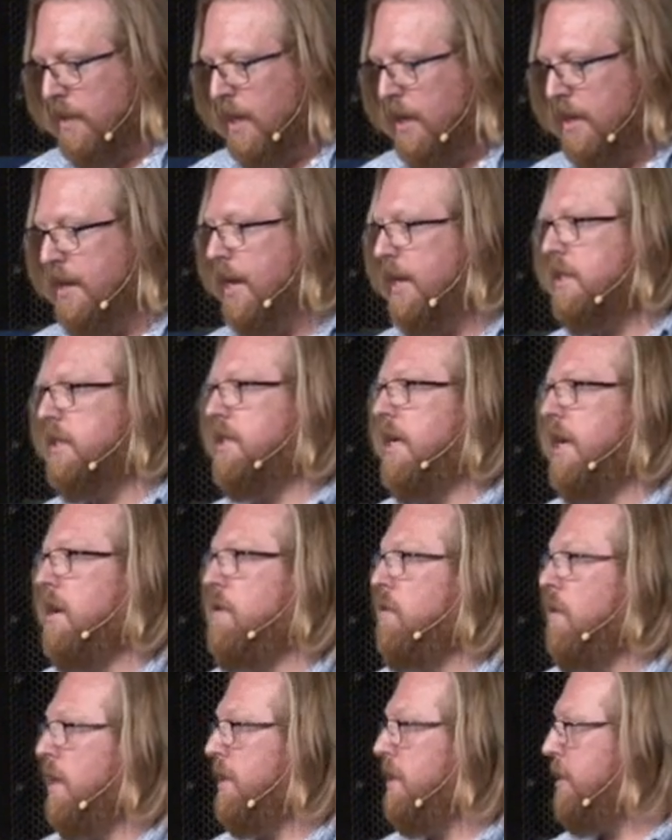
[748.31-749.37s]
Next, I
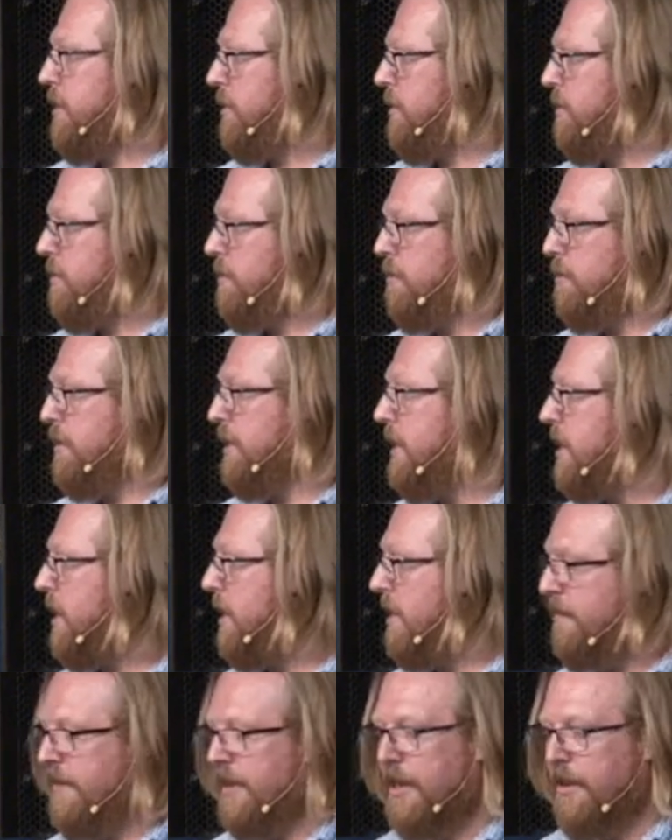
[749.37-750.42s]
need to
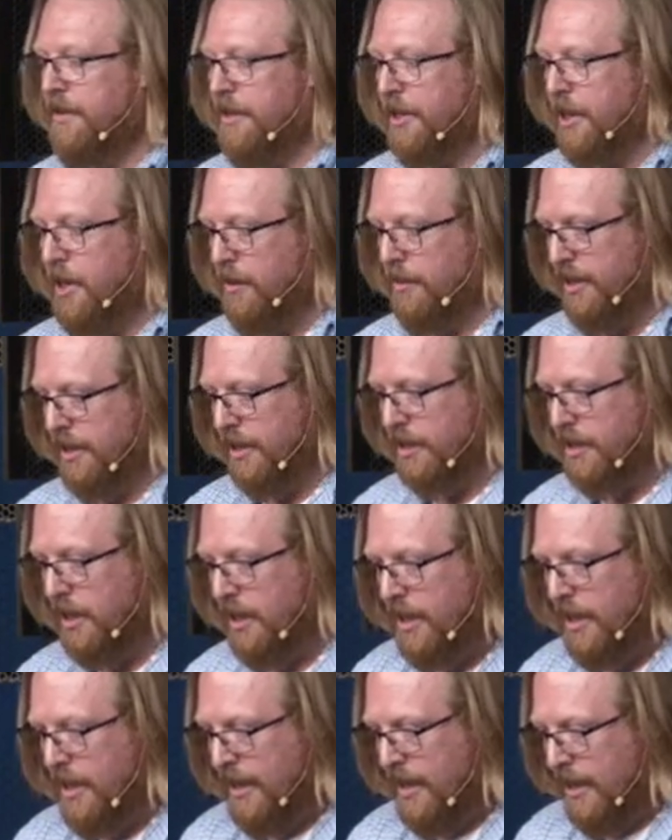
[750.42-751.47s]
configure the decoders.
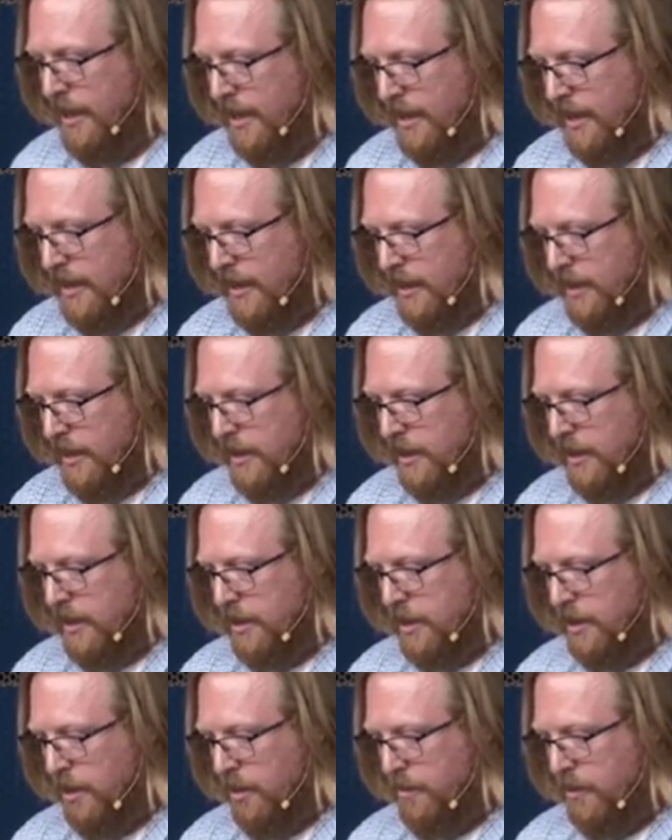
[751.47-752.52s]

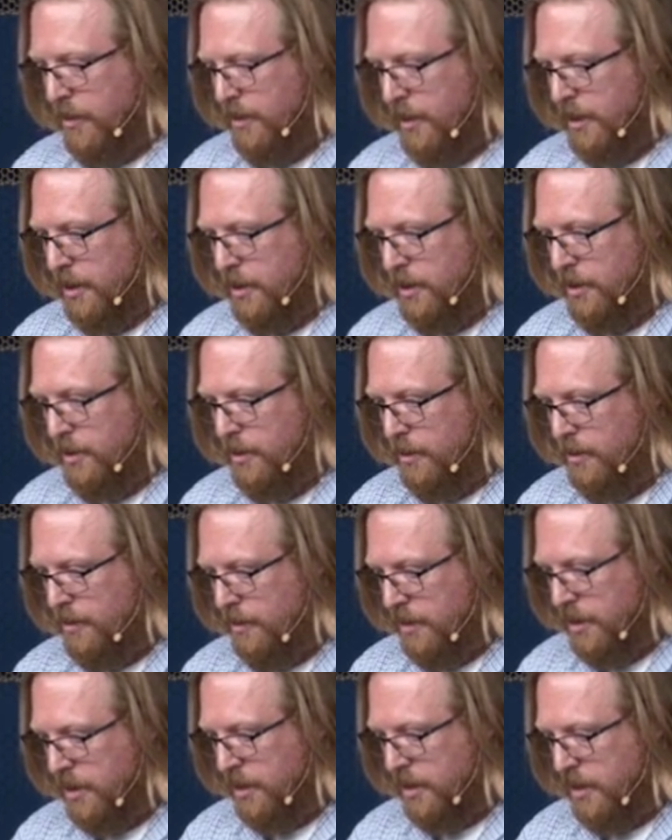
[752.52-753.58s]
So I'm going to
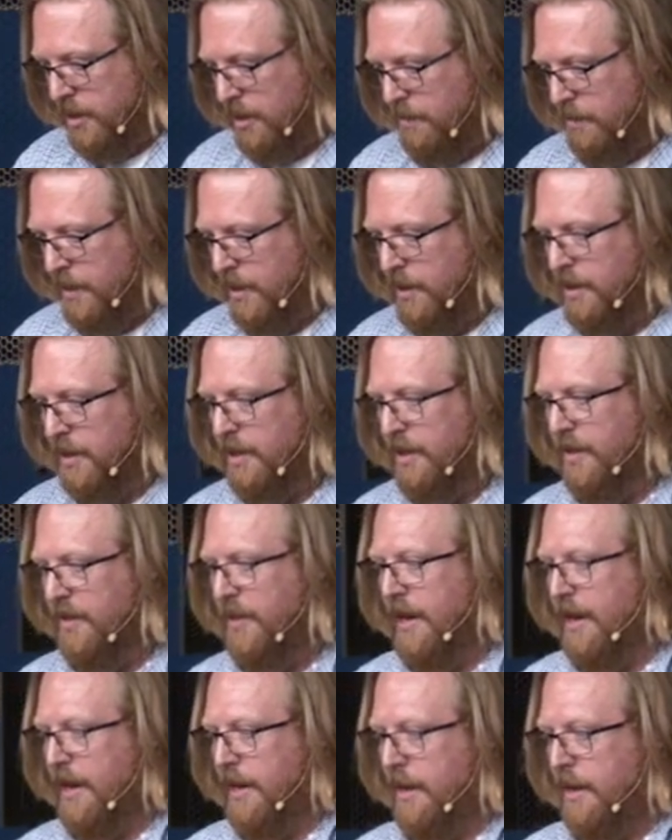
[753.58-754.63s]
step into
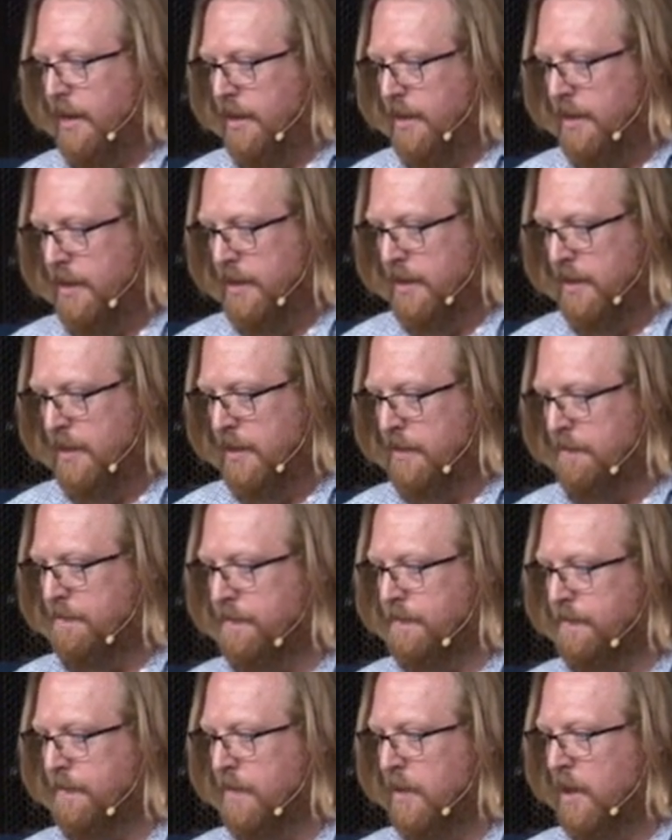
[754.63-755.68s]
that.
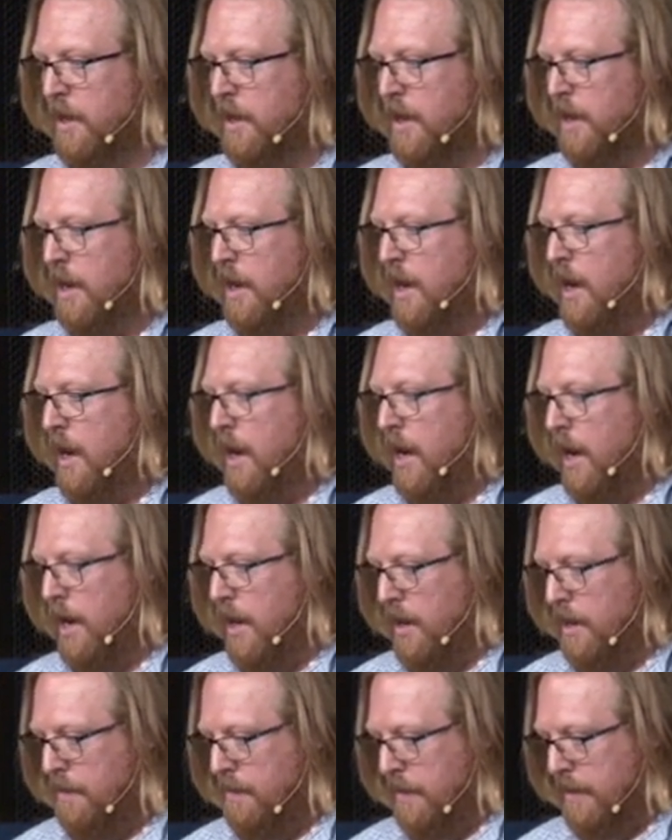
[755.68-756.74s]

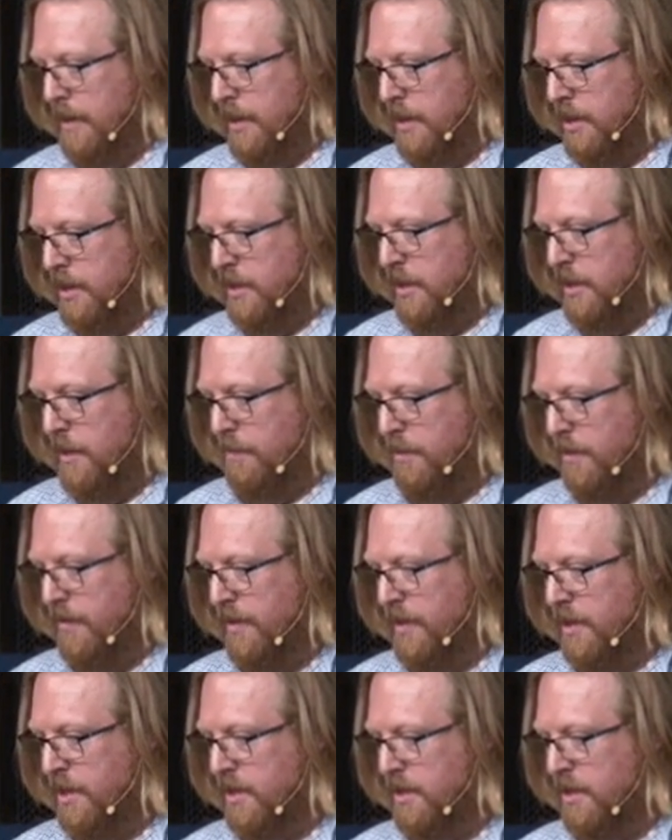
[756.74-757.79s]
I'm going to step over
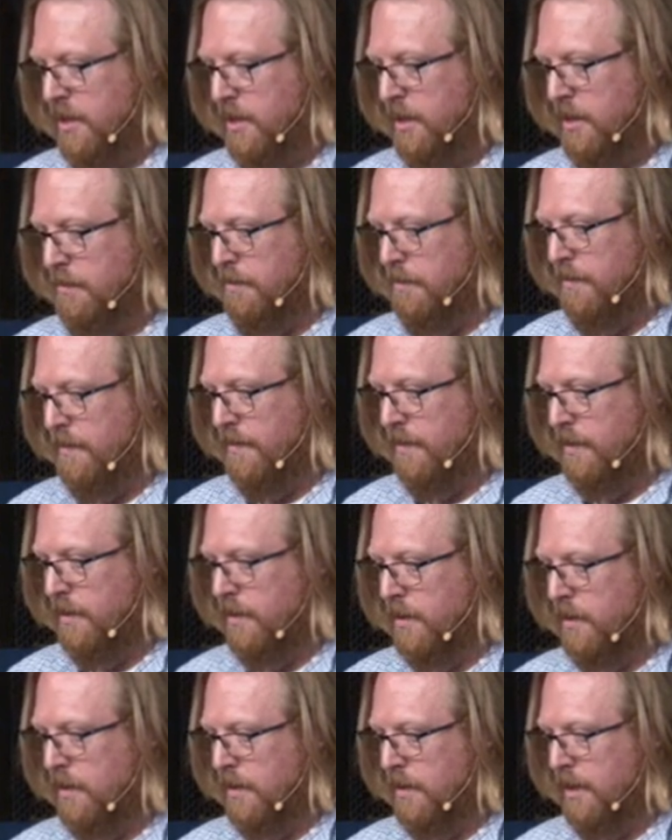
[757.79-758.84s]
this
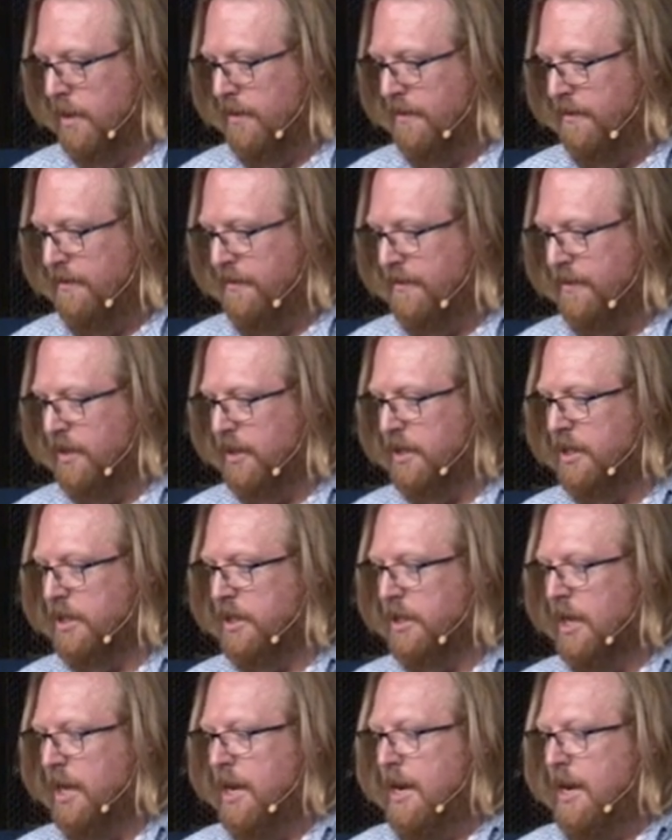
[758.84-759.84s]
first.